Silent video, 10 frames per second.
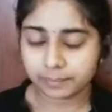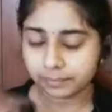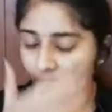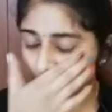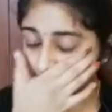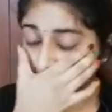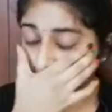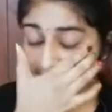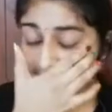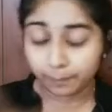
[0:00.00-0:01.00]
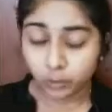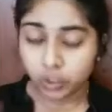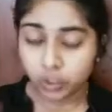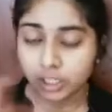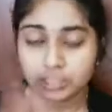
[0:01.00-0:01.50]
thing of a deposit
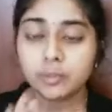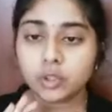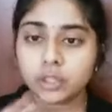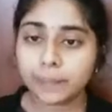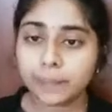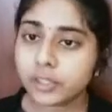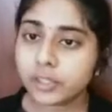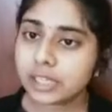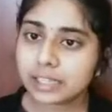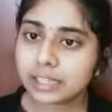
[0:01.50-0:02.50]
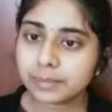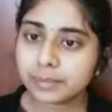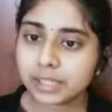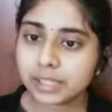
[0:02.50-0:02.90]
receipt. So deposit receipt is a